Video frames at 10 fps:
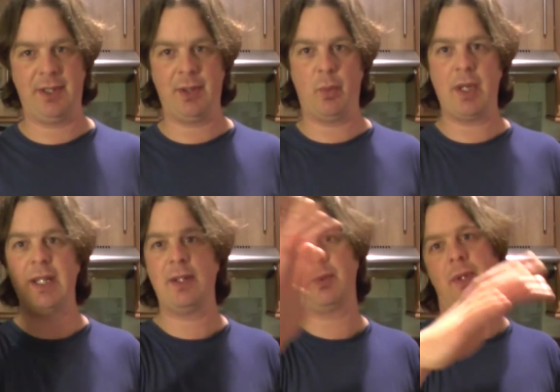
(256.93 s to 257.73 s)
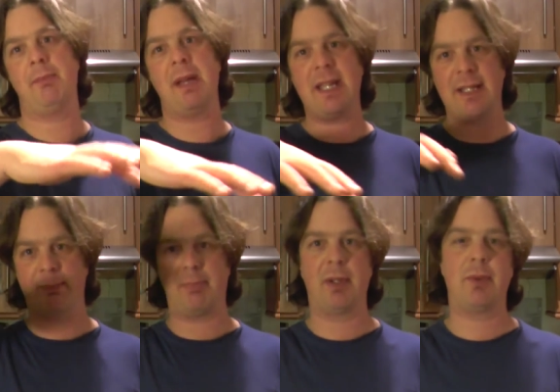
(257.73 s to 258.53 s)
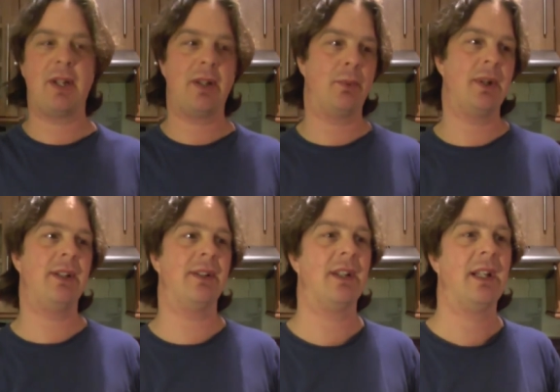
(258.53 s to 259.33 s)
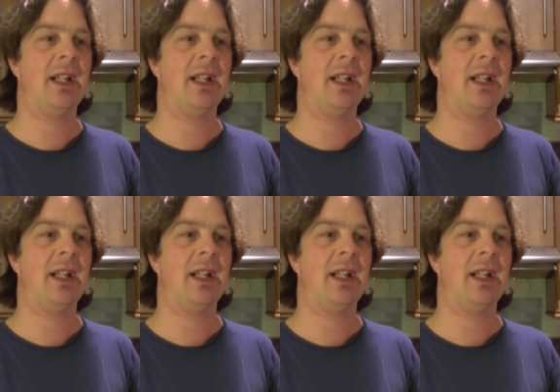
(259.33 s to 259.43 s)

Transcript: in the wind with the maize blowing in the wind.